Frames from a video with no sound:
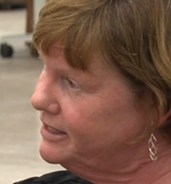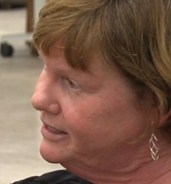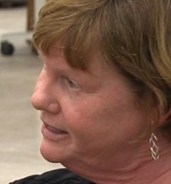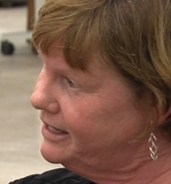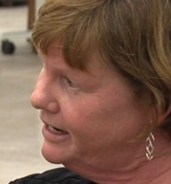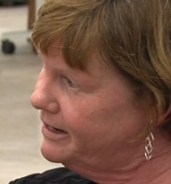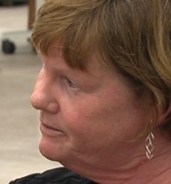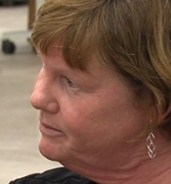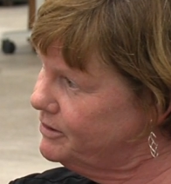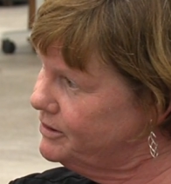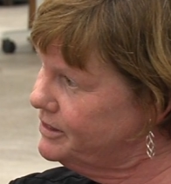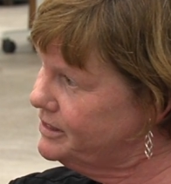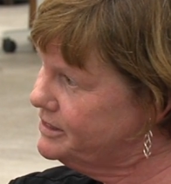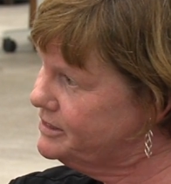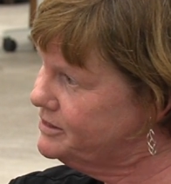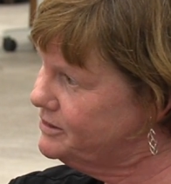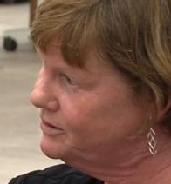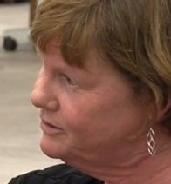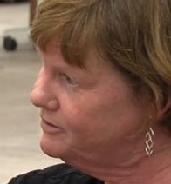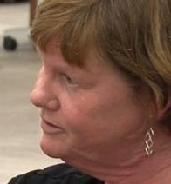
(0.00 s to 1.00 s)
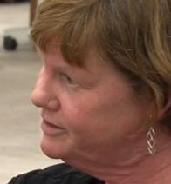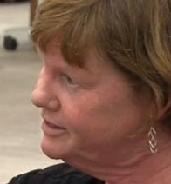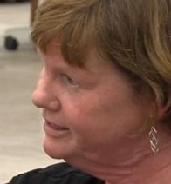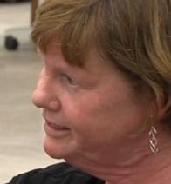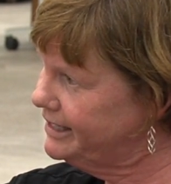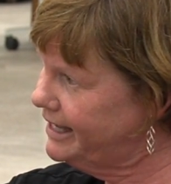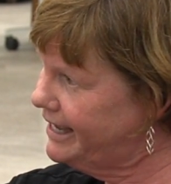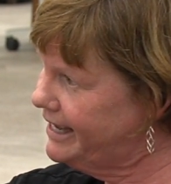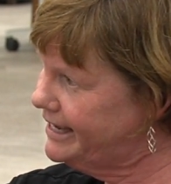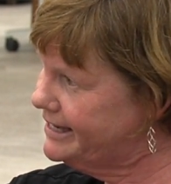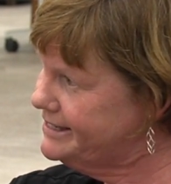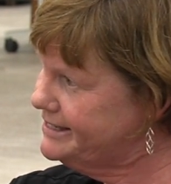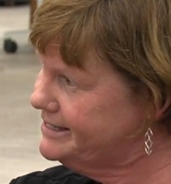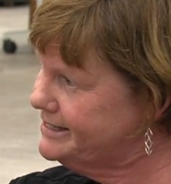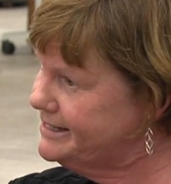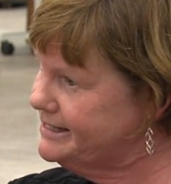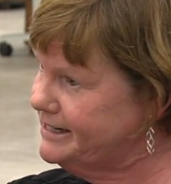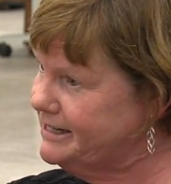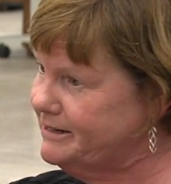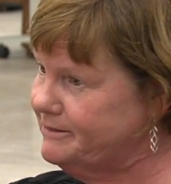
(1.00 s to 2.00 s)
on libraries over the
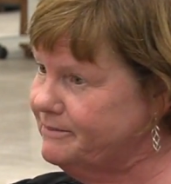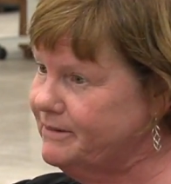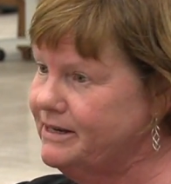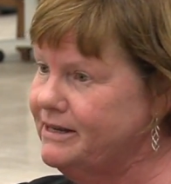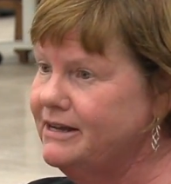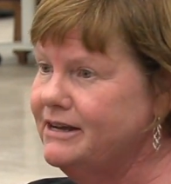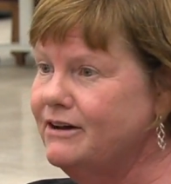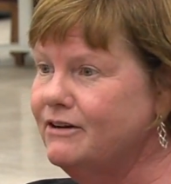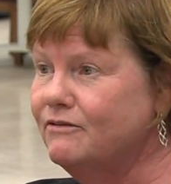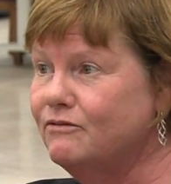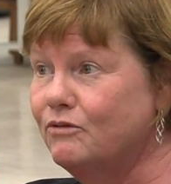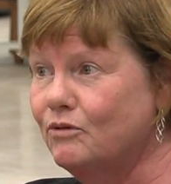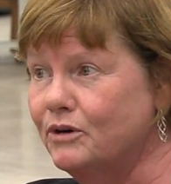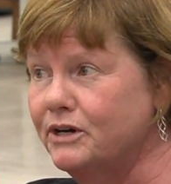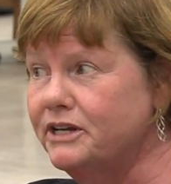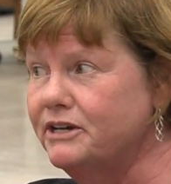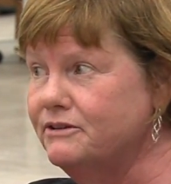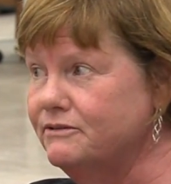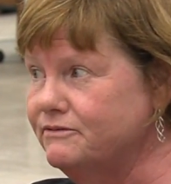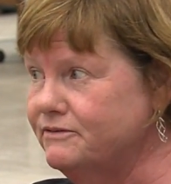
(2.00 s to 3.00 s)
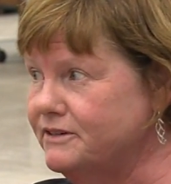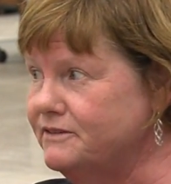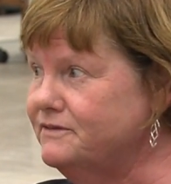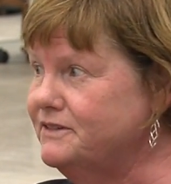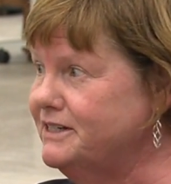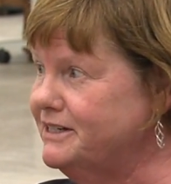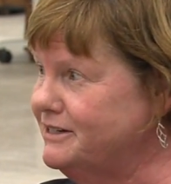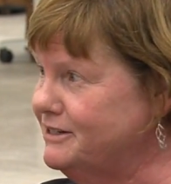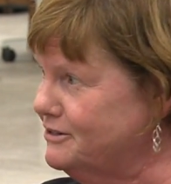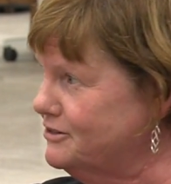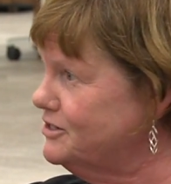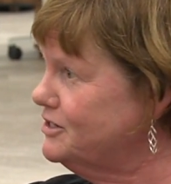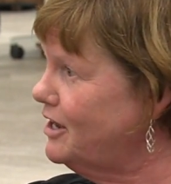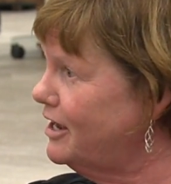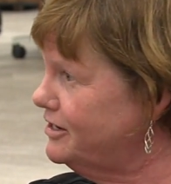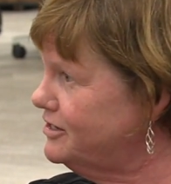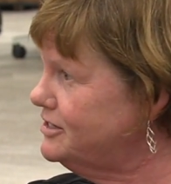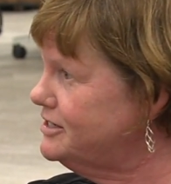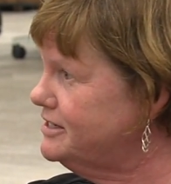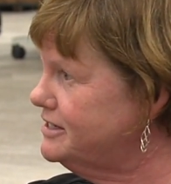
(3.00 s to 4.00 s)
last um, 40 or 50 years,
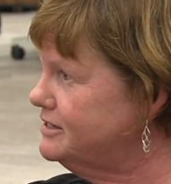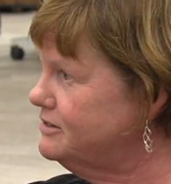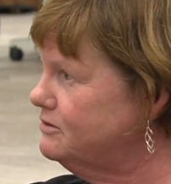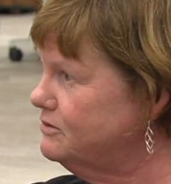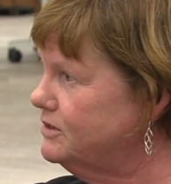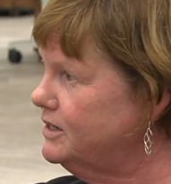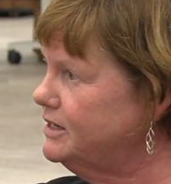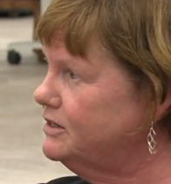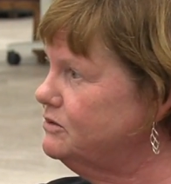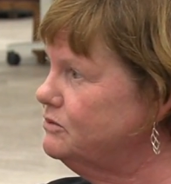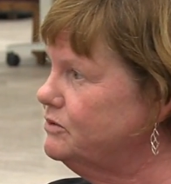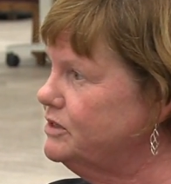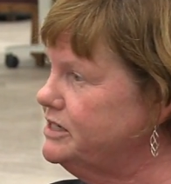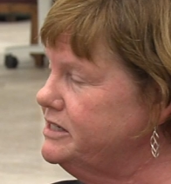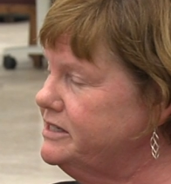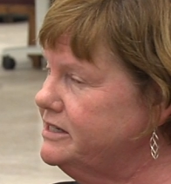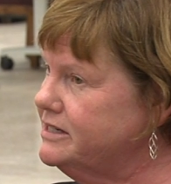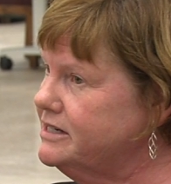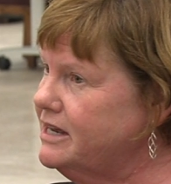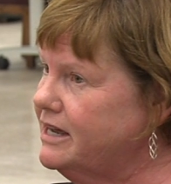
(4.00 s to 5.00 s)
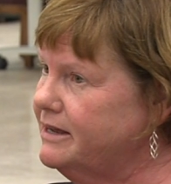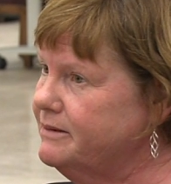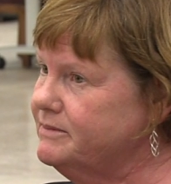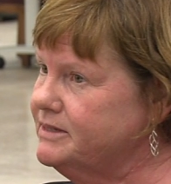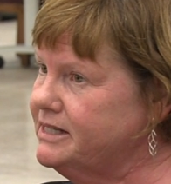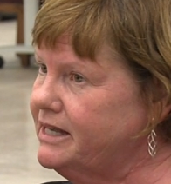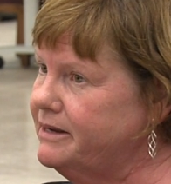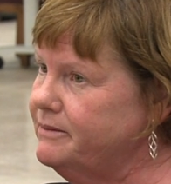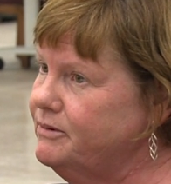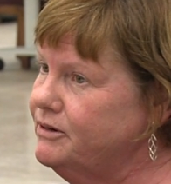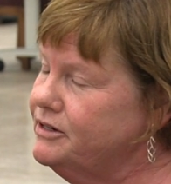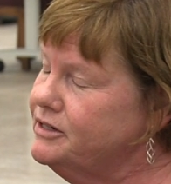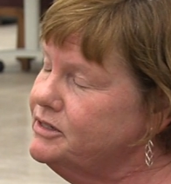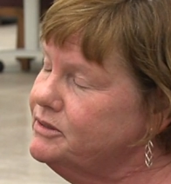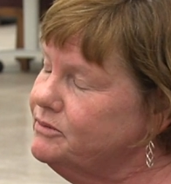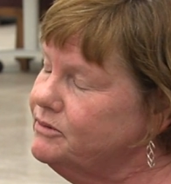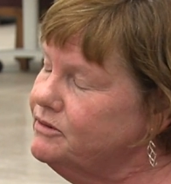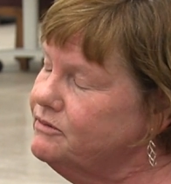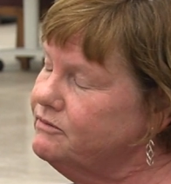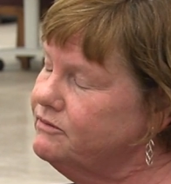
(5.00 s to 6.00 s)
not just in, in recent times,
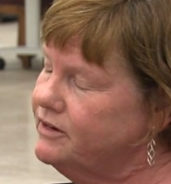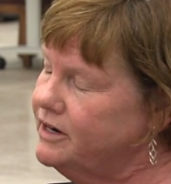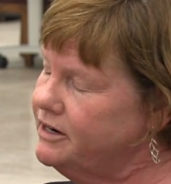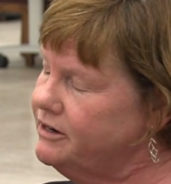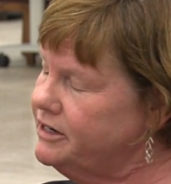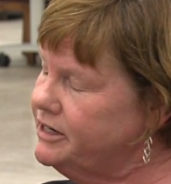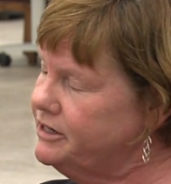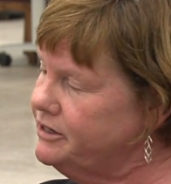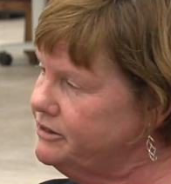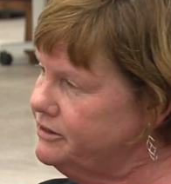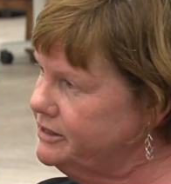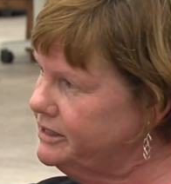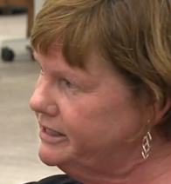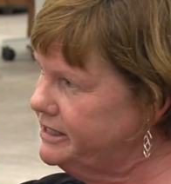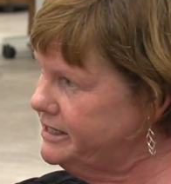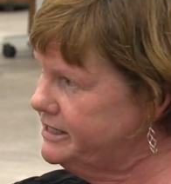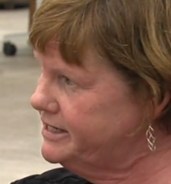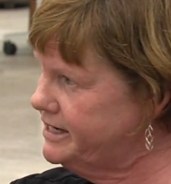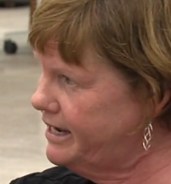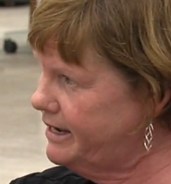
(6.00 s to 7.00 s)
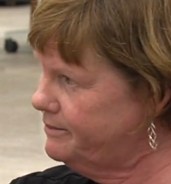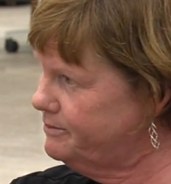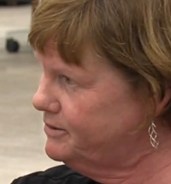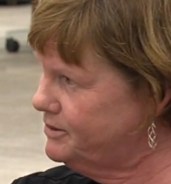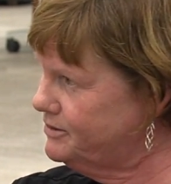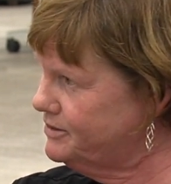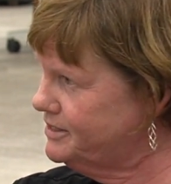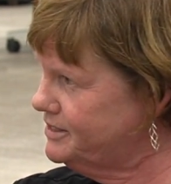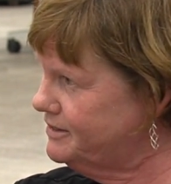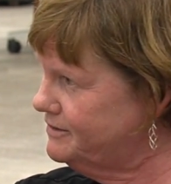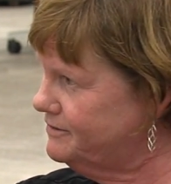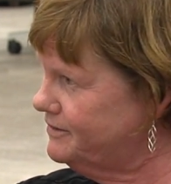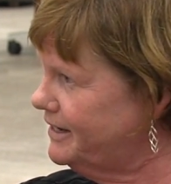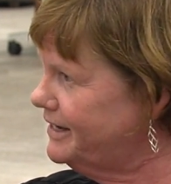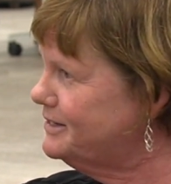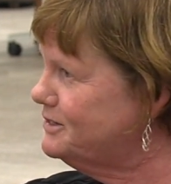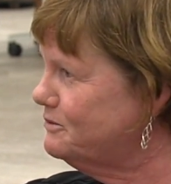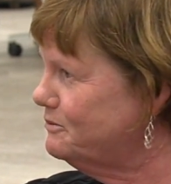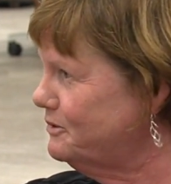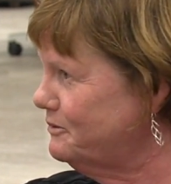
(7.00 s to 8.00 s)
libraries were very early adapters of,
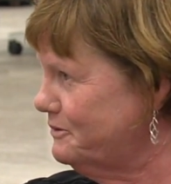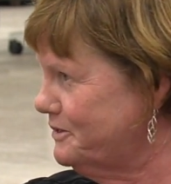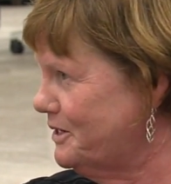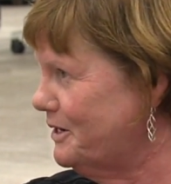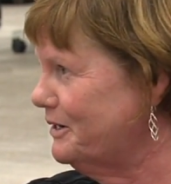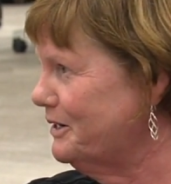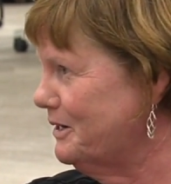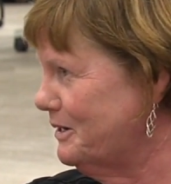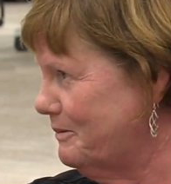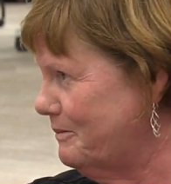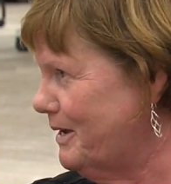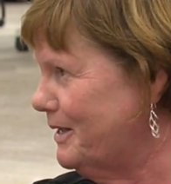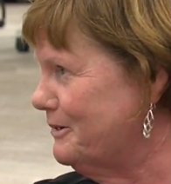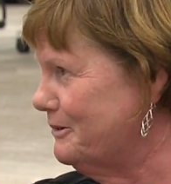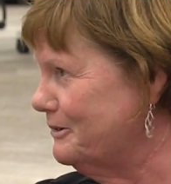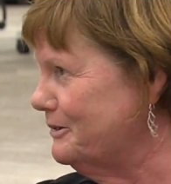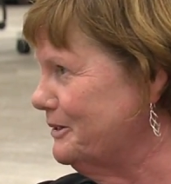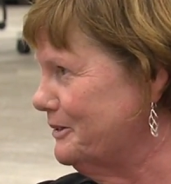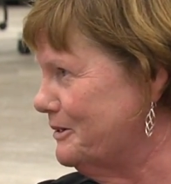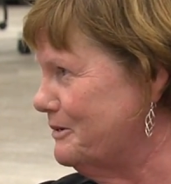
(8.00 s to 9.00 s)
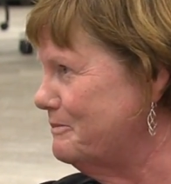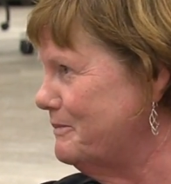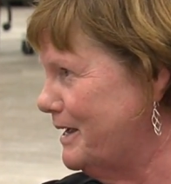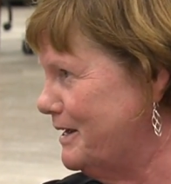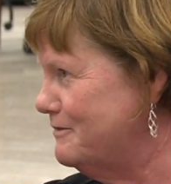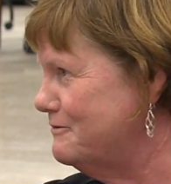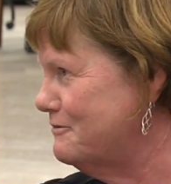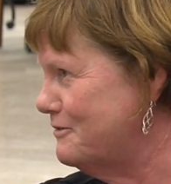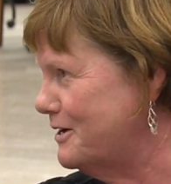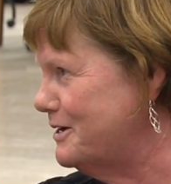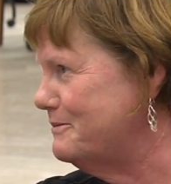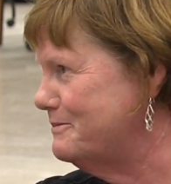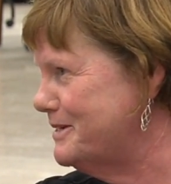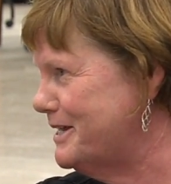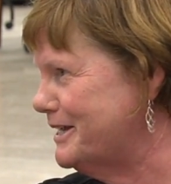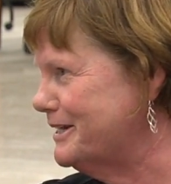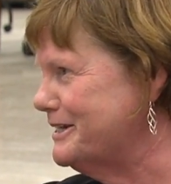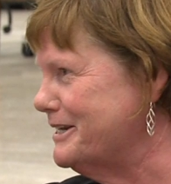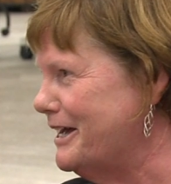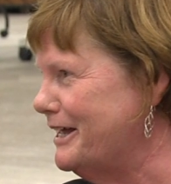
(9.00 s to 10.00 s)
as we were talking about earlier, mainframe
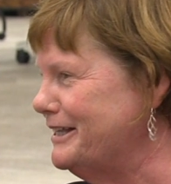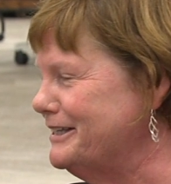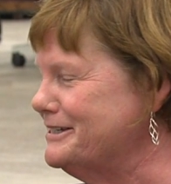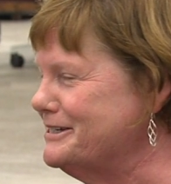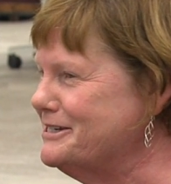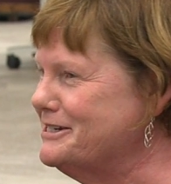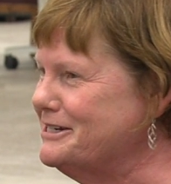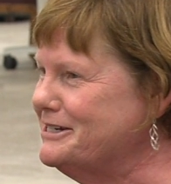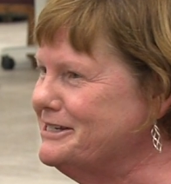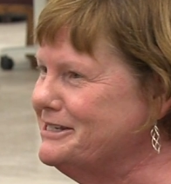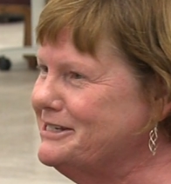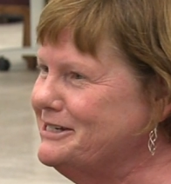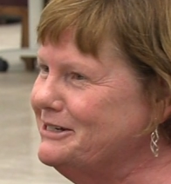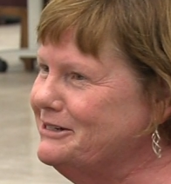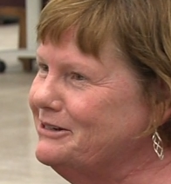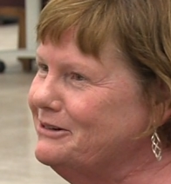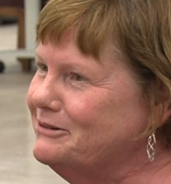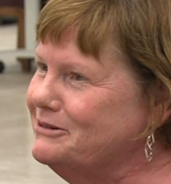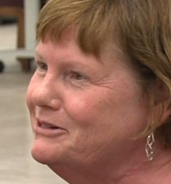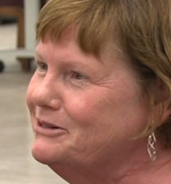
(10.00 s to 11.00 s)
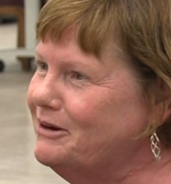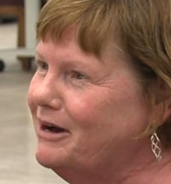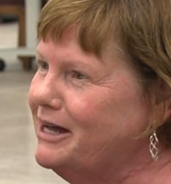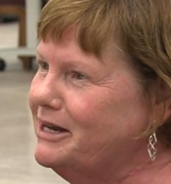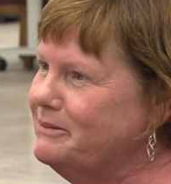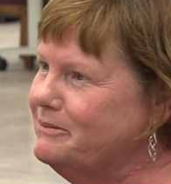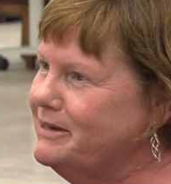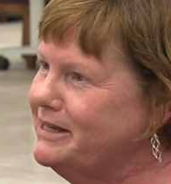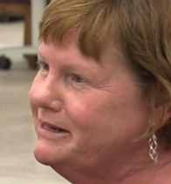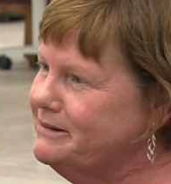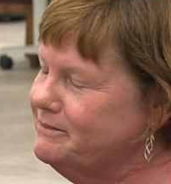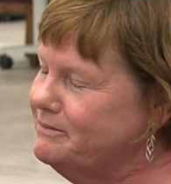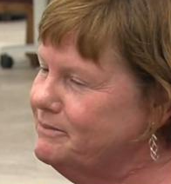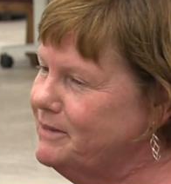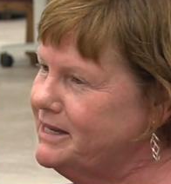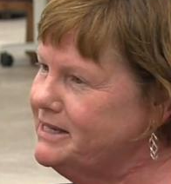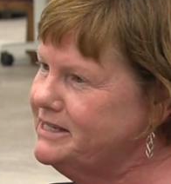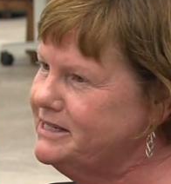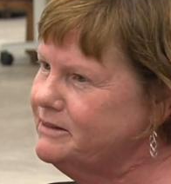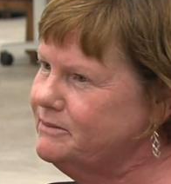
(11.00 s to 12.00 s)
technologies, you know, to automate
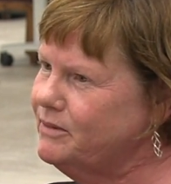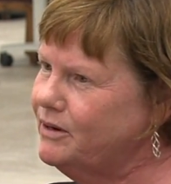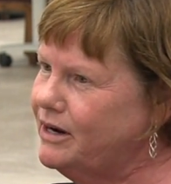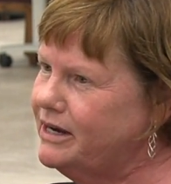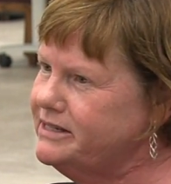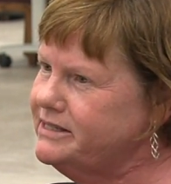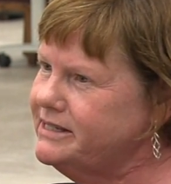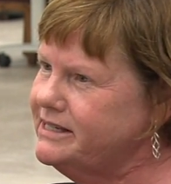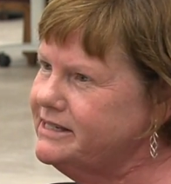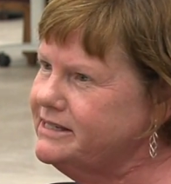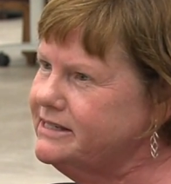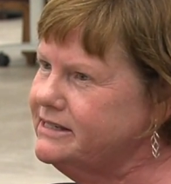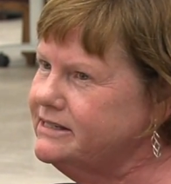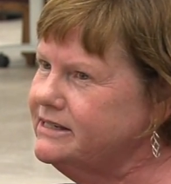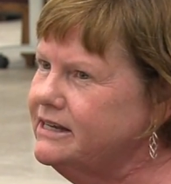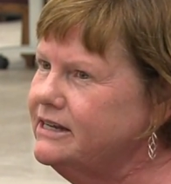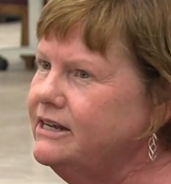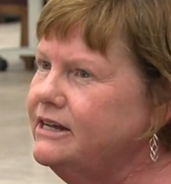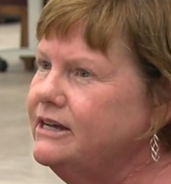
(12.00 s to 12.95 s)
basic processes.